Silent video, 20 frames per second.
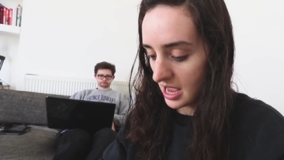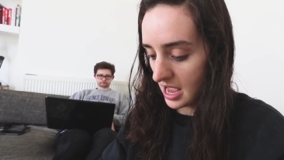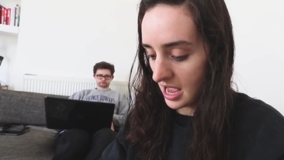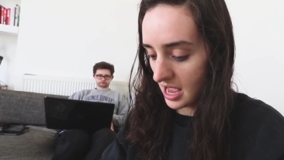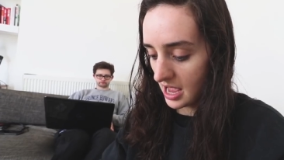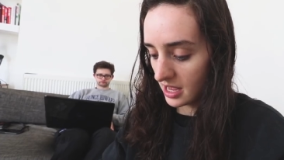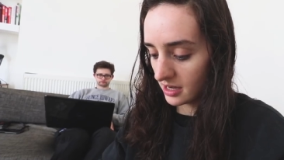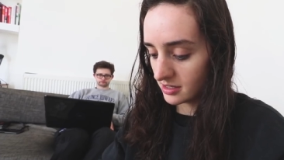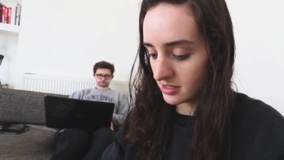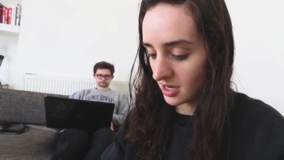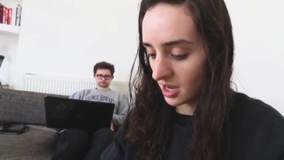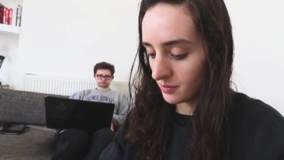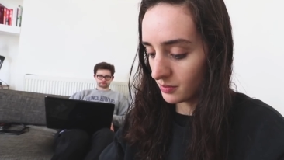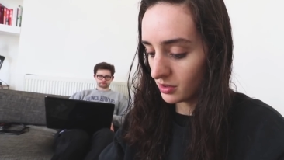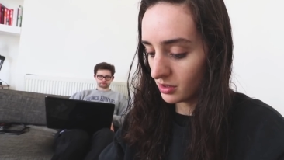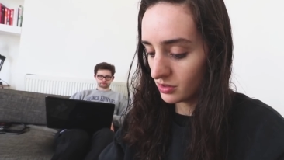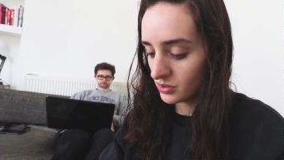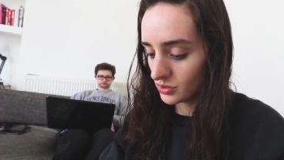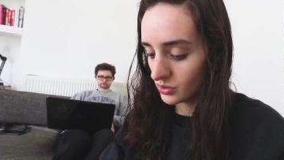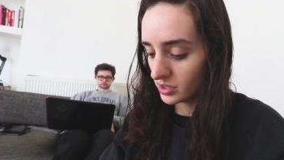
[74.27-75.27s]
And I'm
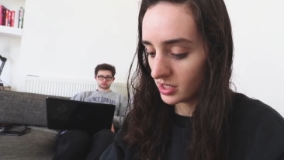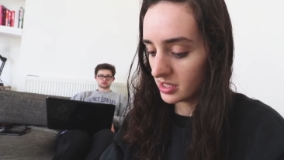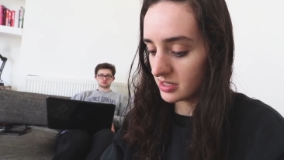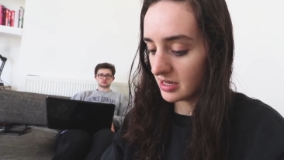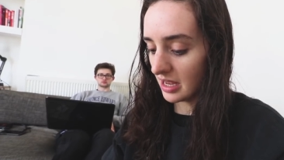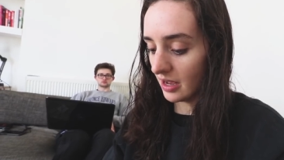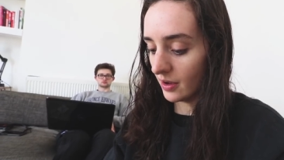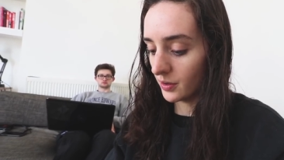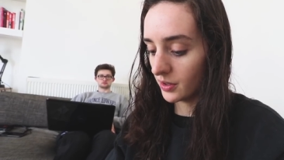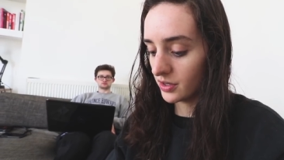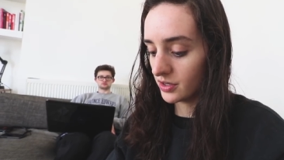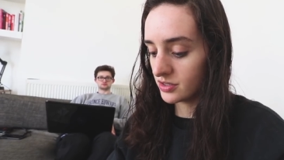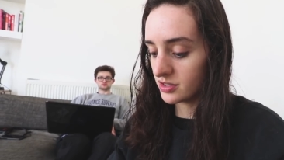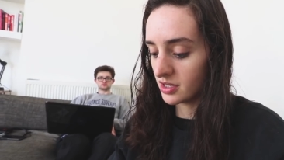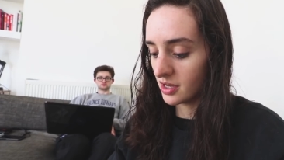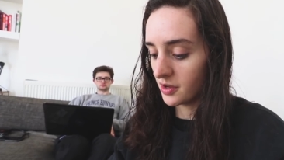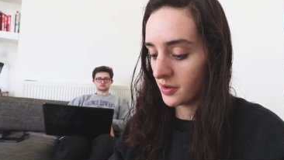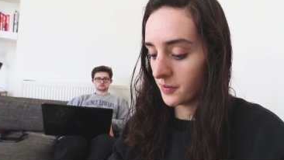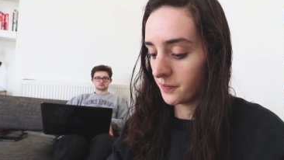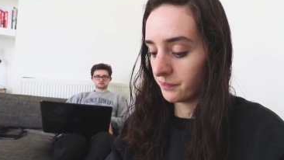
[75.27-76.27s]
gonna enjoy this now
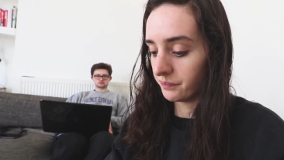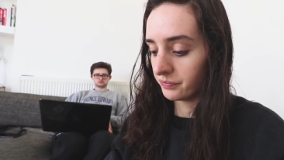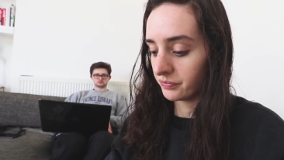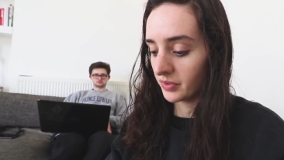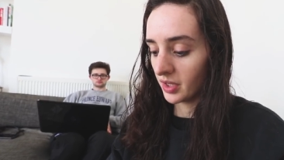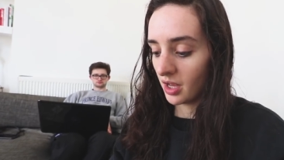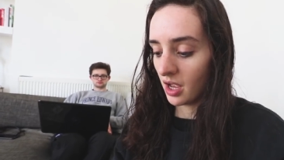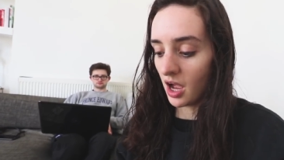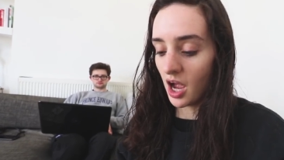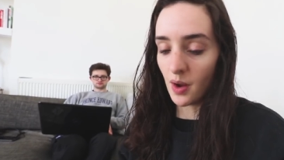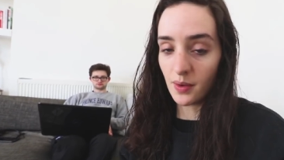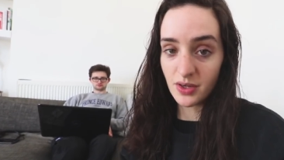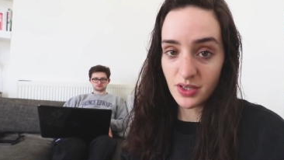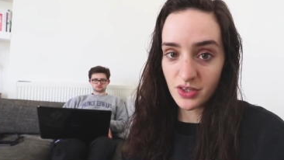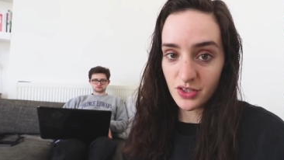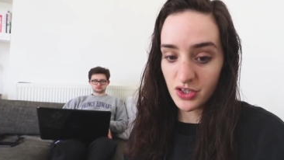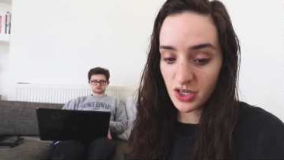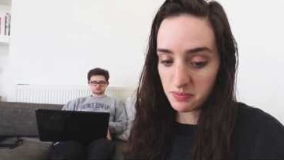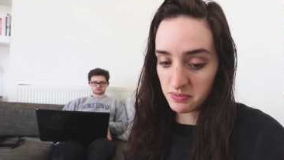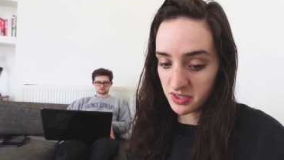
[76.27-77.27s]
because I went to
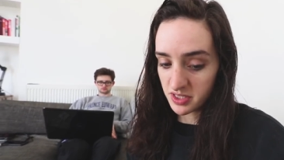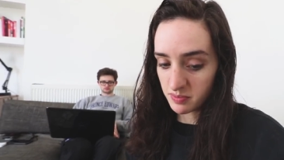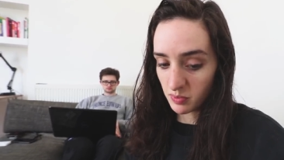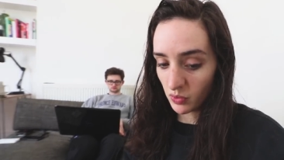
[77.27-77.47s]
the gym this